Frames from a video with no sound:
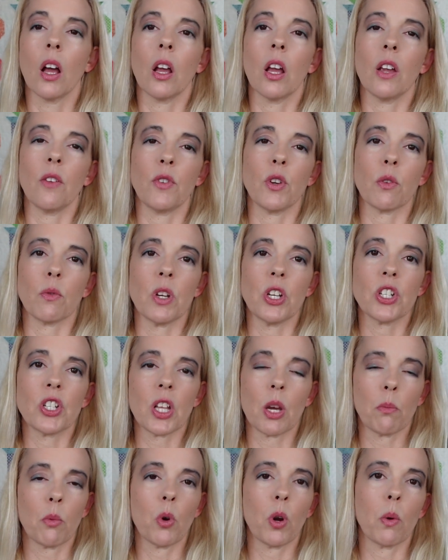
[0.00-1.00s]
If you reach
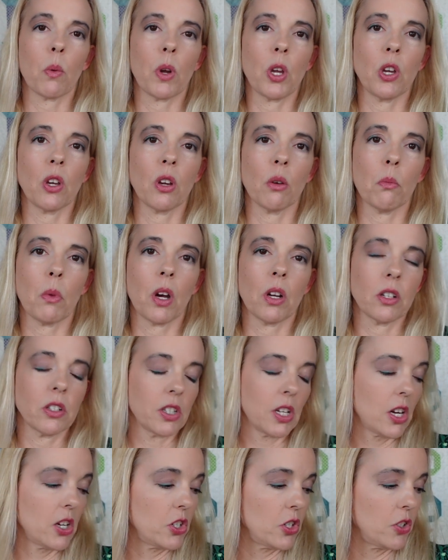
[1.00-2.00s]
that point where you can
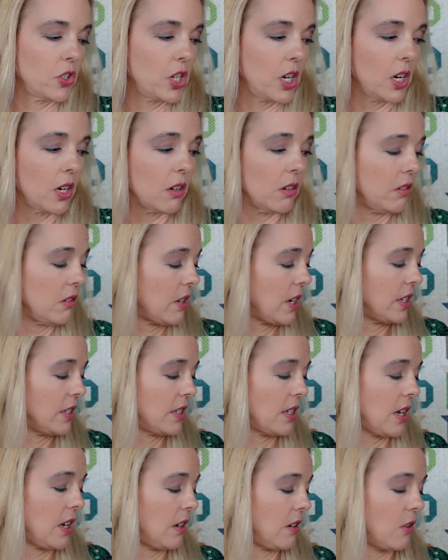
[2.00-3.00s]
monetize your channel, I
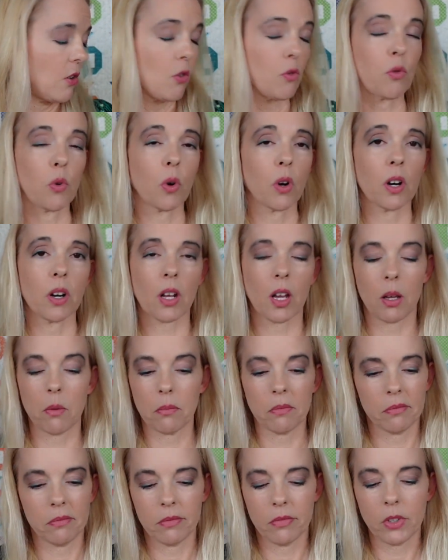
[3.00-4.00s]
say go for it.
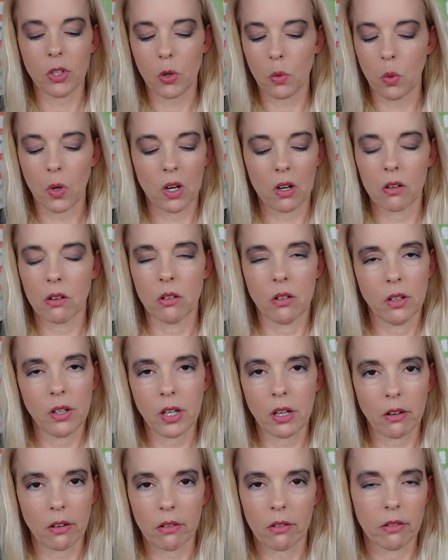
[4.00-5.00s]
I'm nowhere
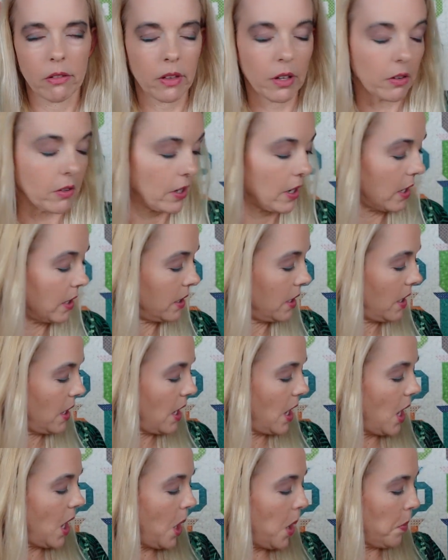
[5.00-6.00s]
near there yet.
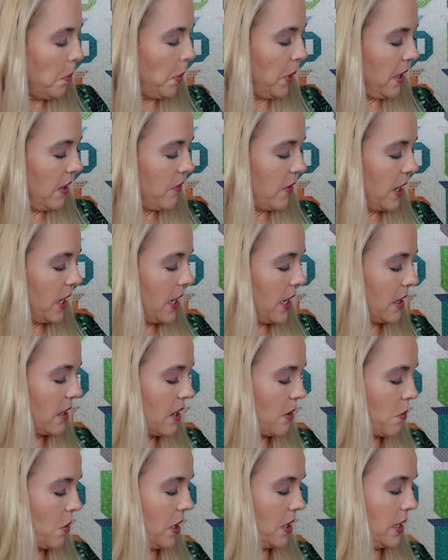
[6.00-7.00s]
But if I get
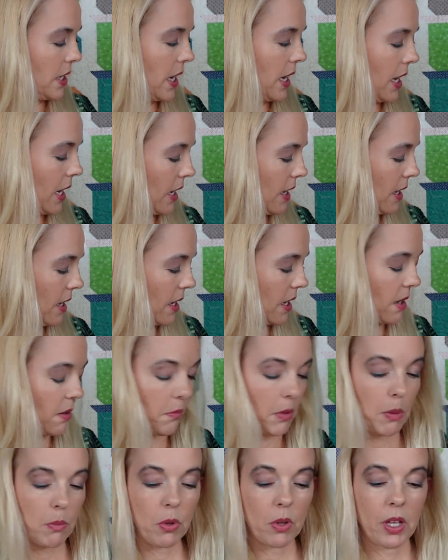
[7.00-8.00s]
there one day,
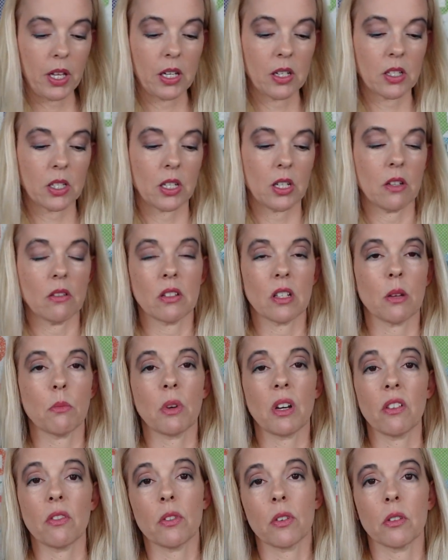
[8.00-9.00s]
my plan is to use that
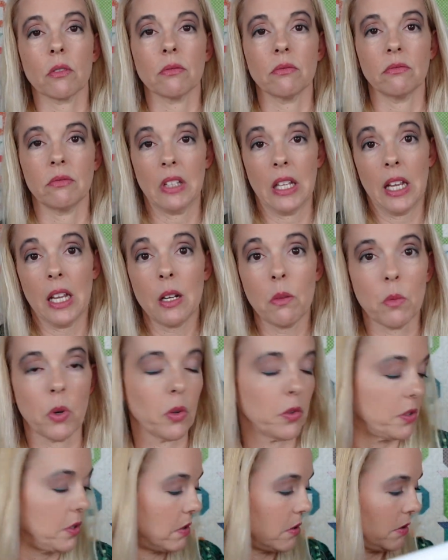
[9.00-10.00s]
money for the
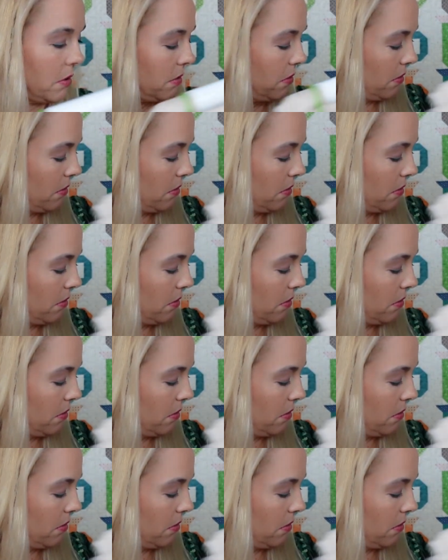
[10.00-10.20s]
animals.